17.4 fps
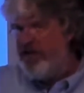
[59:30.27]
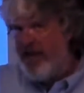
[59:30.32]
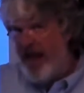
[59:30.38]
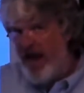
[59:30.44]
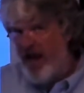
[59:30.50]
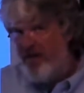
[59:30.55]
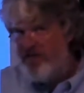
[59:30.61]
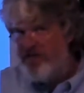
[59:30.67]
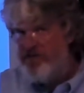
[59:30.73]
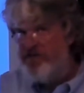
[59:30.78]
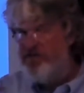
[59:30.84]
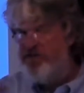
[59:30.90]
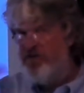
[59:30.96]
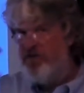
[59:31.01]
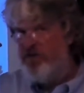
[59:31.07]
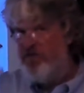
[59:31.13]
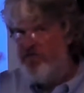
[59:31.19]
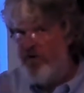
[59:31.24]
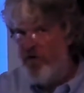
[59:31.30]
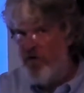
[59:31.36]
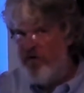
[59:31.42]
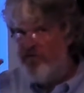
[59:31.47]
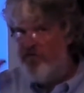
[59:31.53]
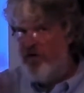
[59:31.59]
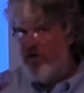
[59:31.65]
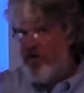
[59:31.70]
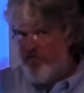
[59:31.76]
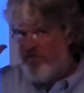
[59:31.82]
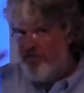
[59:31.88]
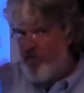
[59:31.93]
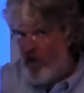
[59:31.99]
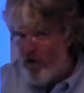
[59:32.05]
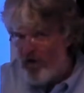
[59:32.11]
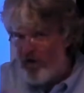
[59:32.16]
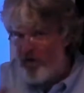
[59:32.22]
the galaxies that are very, very
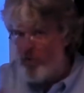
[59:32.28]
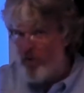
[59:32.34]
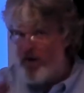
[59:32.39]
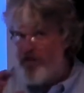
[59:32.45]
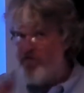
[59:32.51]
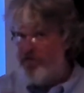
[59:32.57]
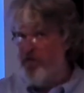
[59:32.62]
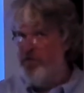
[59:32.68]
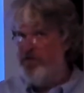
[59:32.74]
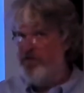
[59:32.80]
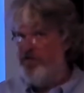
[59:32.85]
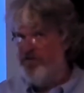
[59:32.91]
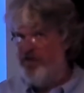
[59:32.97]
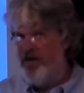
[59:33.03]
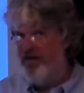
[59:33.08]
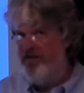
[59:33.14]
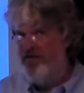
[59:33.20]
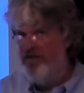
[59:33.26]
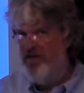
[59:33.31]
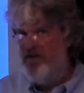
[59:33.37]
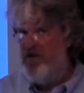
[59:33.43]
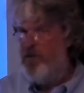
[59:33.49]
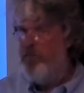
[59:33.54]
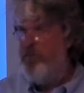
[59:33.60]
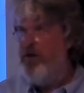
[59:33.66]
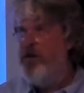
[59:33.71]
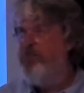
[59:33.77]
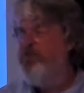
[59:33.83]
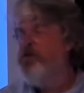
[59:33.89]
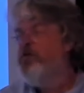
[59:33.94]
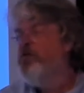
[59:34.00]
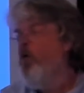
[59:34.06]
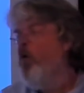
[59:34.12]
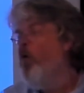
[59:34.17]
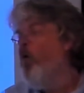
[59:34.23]
far away from us, then,
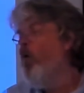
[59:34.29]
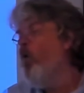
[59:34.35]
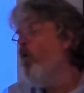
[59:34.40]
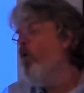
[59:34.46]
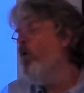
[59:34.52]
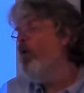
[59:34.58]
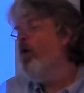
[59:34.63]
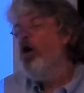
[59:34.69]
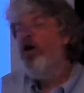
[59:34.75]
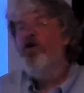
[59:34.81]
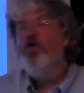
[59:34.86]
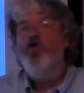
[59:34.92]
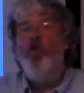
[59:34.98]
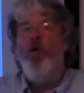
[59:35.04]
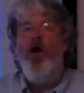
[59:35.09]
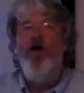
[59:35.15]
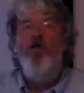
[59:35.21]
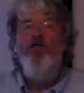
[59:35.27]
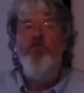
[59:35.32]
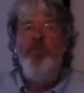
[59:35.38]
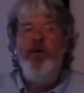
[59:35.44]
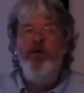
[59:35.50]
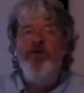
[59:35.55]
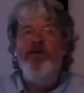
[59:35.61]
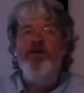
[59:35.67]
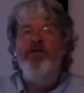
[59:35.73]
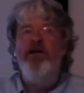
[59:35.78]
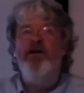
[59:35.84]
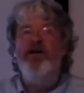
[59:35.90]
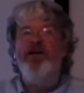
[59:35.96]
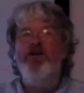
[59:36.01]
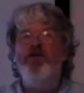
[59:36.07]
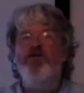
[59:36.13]
maybe 12 billion light